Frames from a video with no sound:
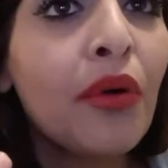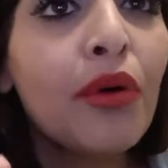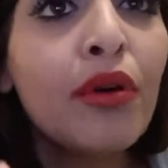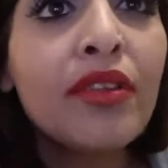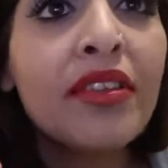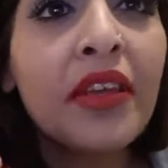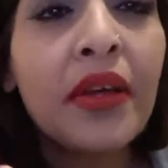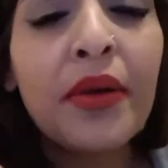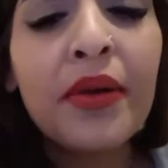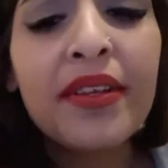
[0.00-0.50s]

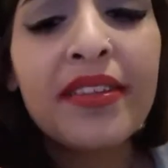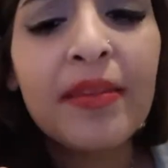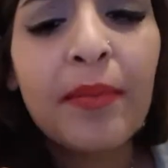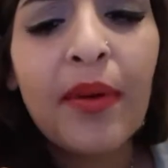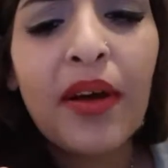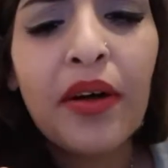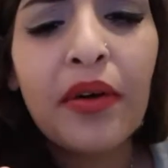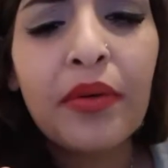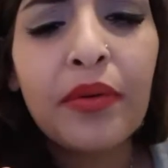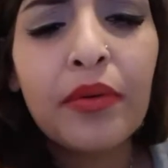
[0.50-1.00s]
Also, it's
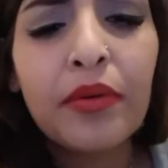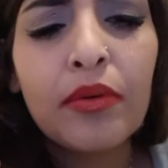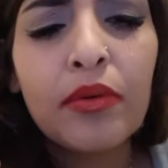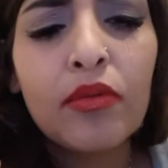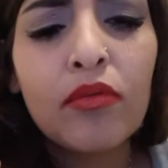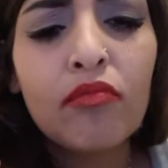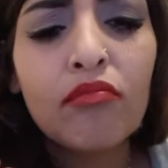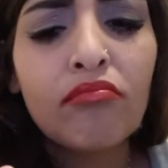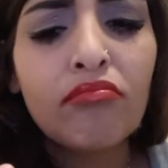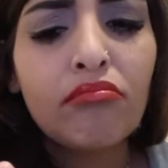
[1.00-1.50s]
about,
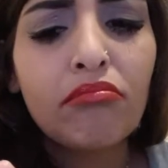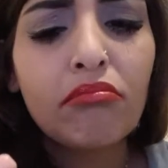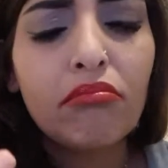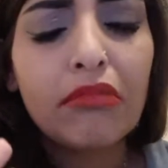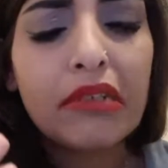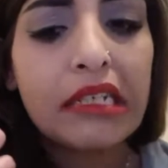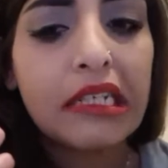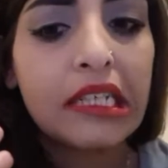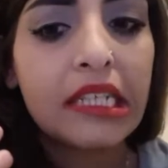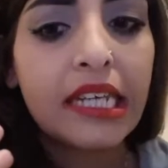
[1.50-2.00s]

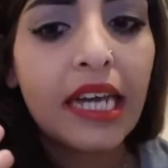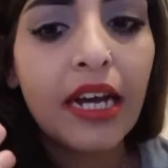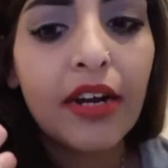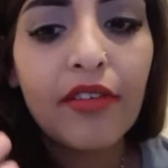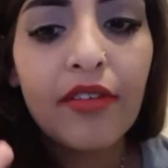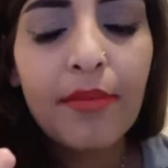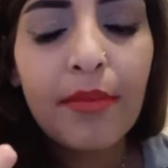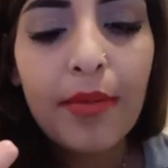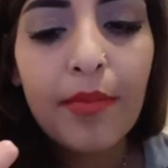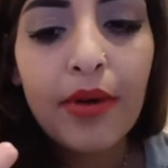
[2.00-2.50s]
I
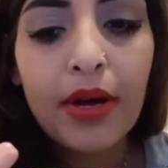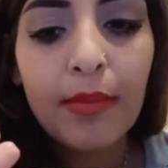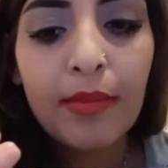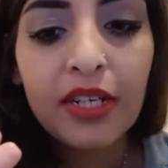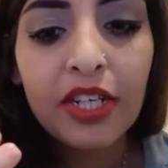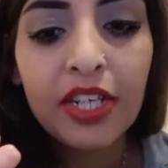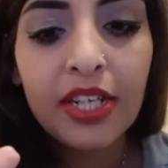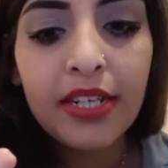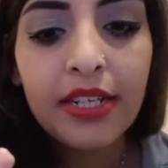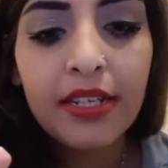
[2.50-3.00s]
can't remember how
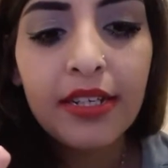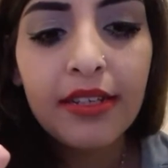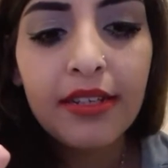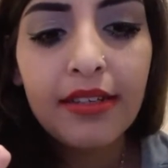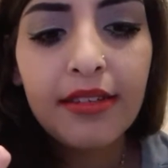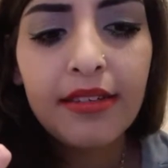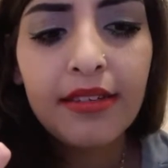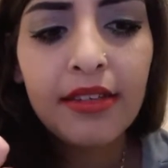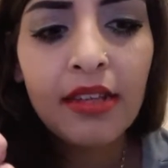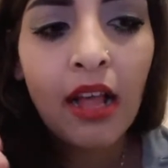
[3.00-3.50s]
much it
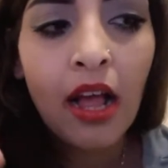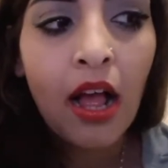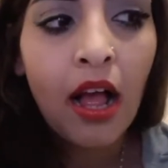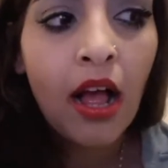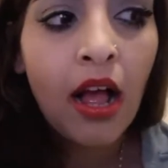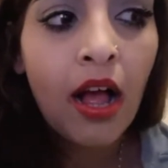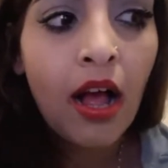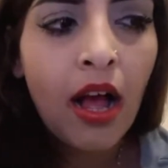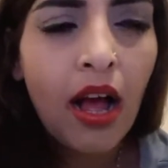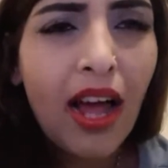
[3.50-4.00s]
is,
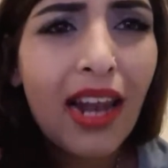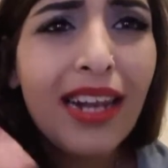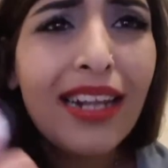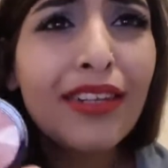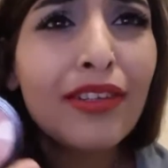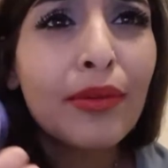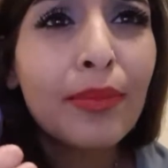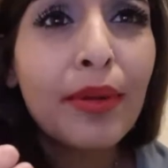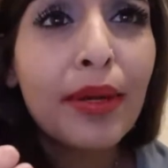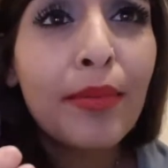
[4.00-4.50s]
a
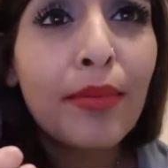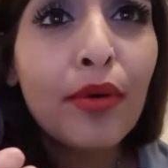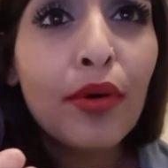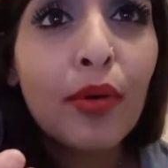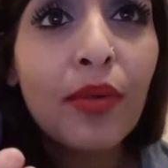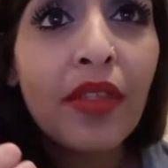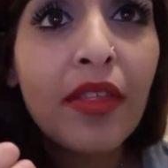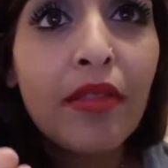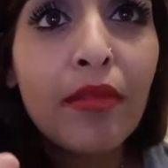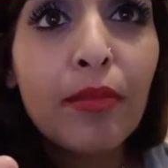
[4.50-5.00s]
little bit
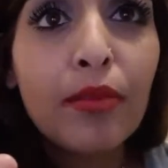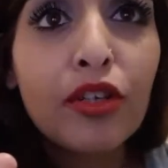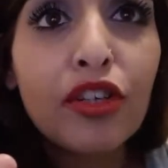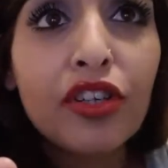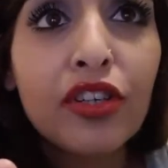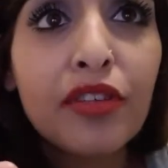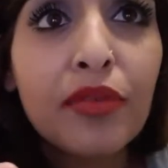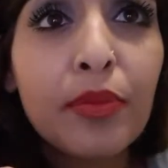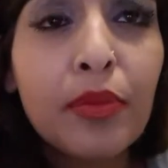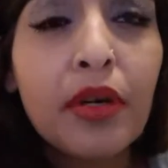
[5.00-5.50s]
more than the
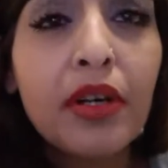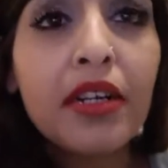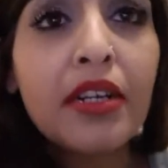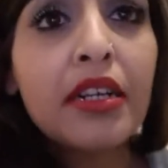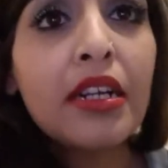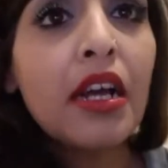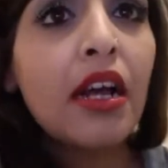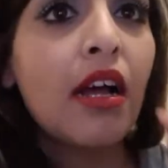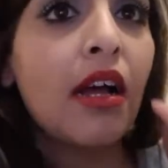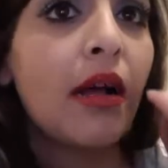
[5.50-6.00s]
Bourjois
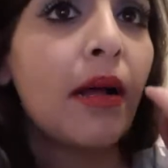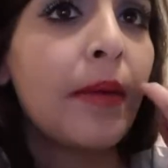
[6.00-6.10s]
one.